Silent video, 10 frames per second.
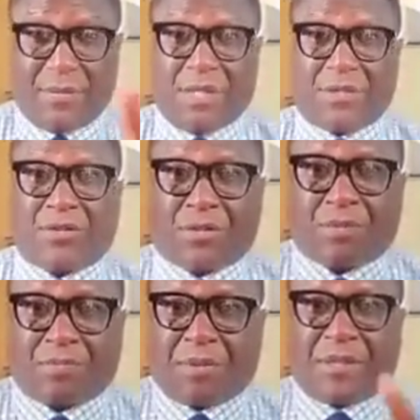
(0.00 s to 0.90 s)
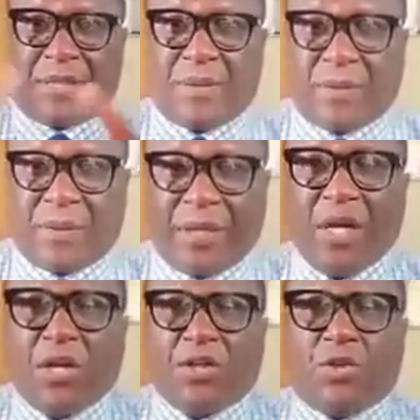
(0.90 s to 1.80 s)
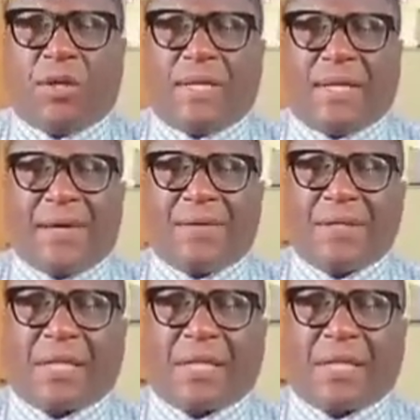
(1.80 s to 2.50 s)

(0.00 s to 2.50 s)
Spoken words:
Let's just put it that way. You are loud and